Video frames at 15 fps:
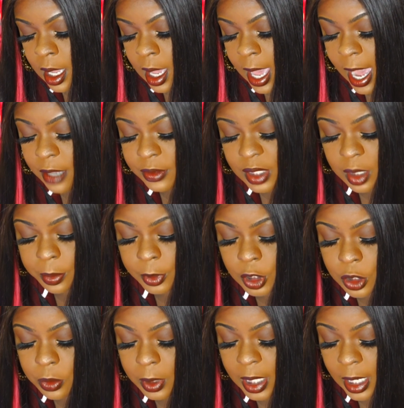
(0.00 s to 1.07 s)
how deeply
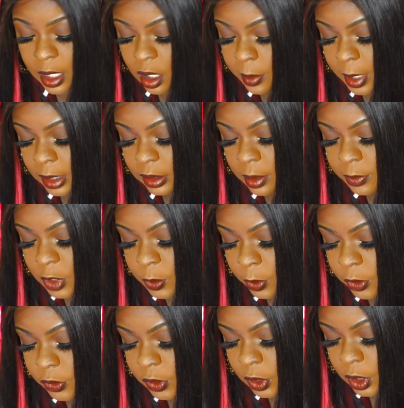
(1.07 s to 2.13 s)
you care about them this
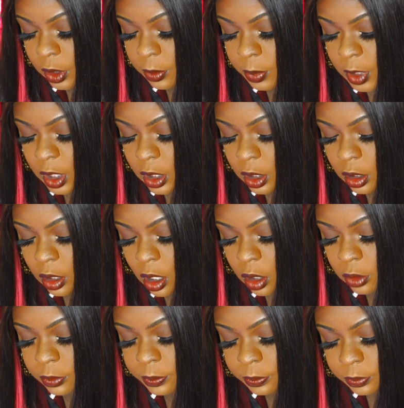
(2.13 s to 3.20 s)
person could be you know